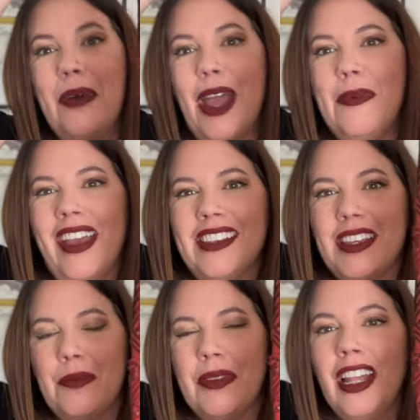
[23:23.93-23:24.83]
buybacks
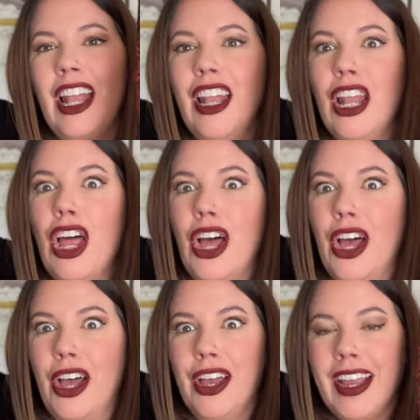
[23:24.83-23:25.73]
in, but
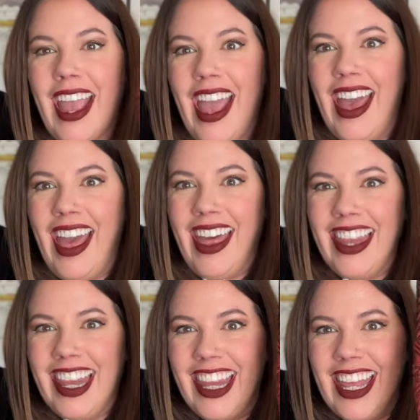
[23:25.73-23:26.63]
look at
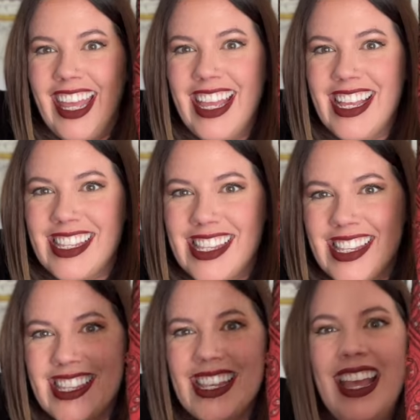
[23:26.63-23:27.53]

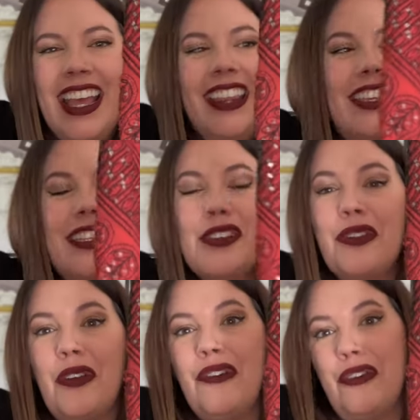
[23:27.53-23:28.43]
this. This is
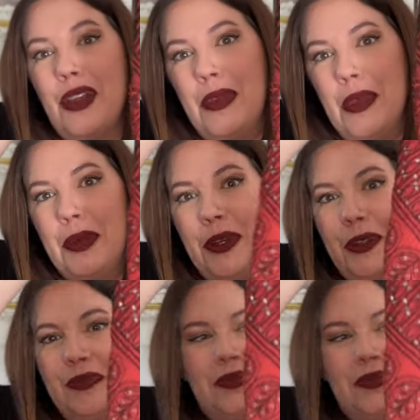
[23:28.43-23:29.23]
from Free People,